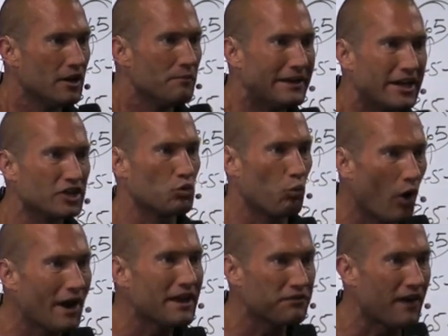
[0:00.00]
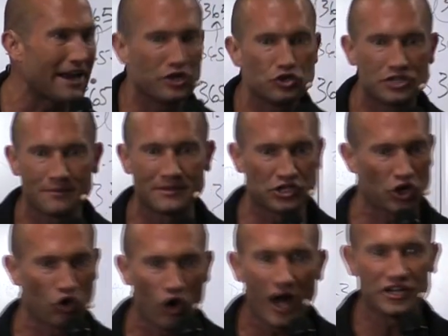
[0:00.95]
Because what if I used him as a
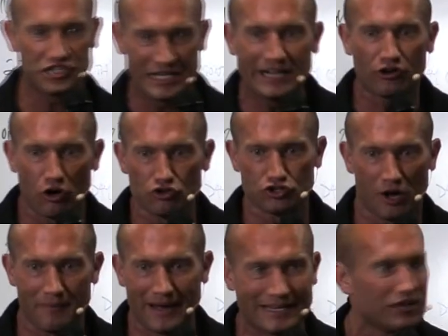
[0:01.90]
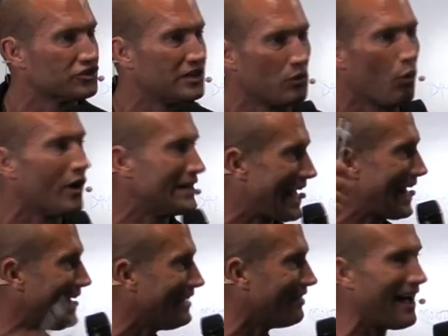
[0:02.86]
crutch? He closed all my deals, and then one day
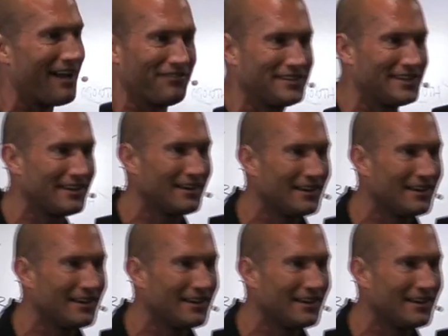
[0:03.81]
he left.